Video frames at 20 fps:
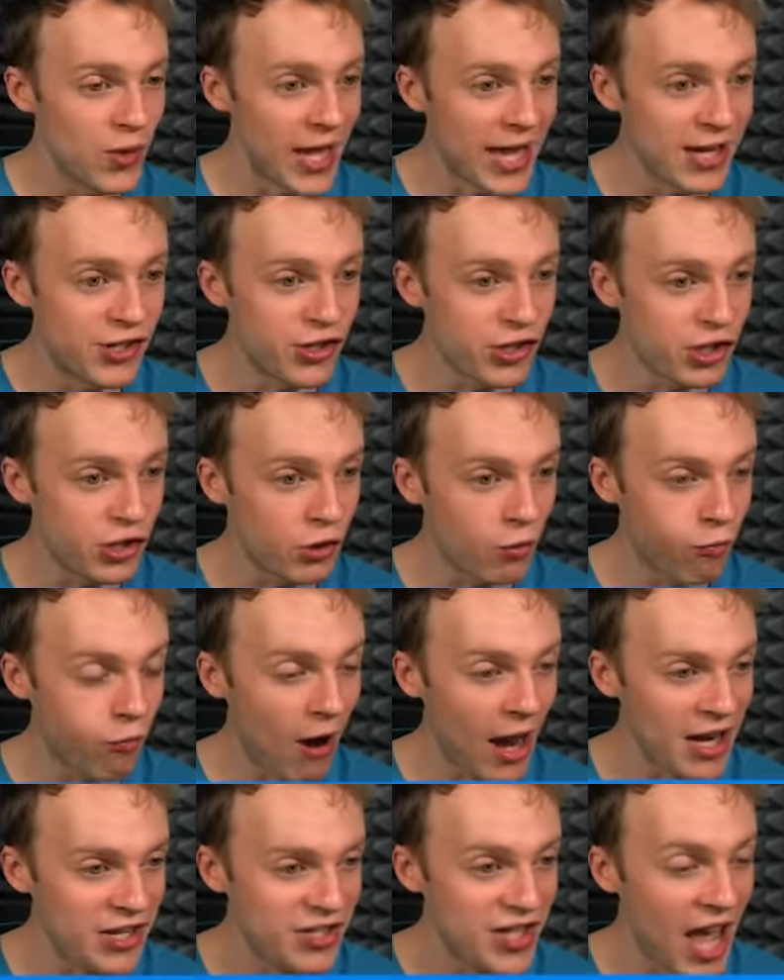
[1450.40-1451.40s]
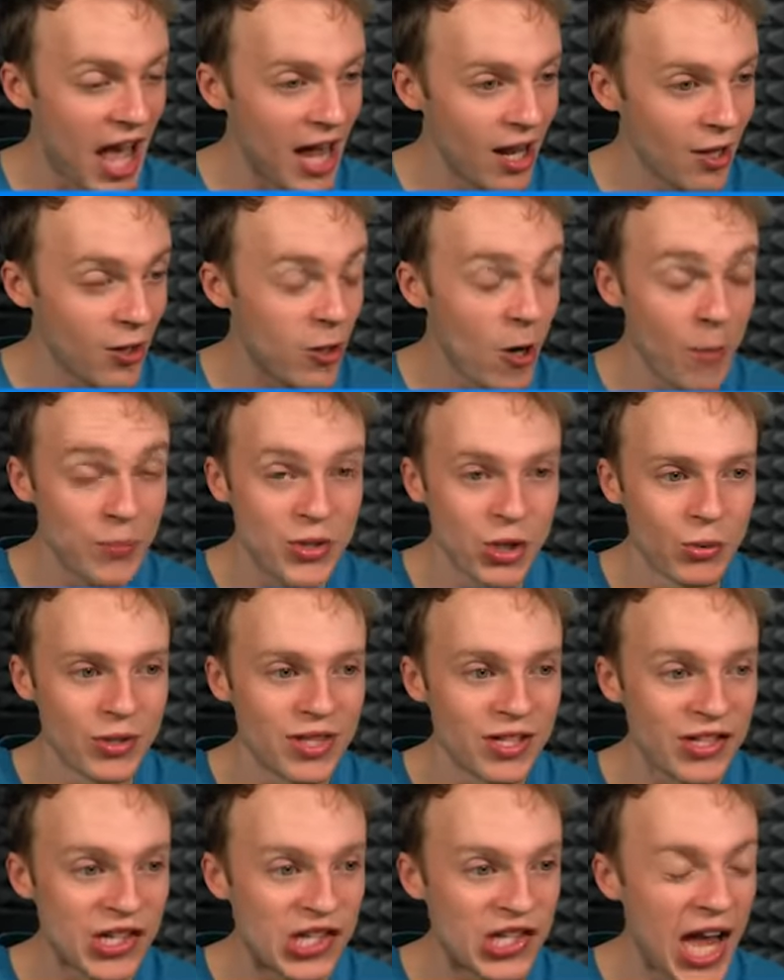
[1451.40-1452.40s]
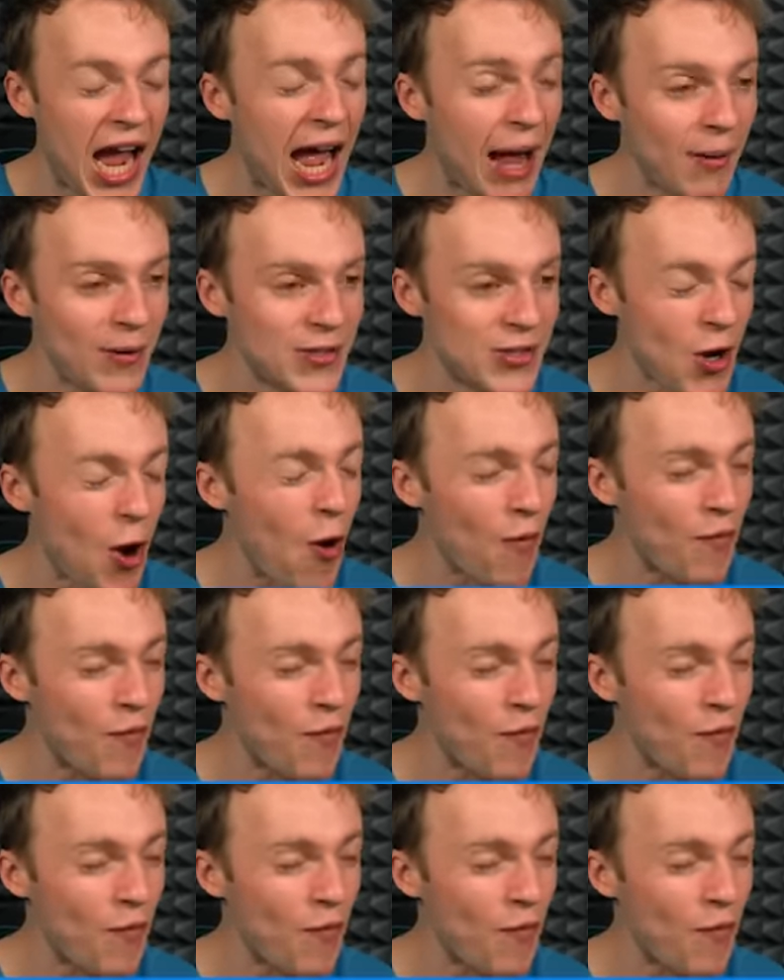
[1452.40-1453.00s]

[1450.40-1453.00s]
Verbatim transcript: Dude, it just crashed the helicopter with the sound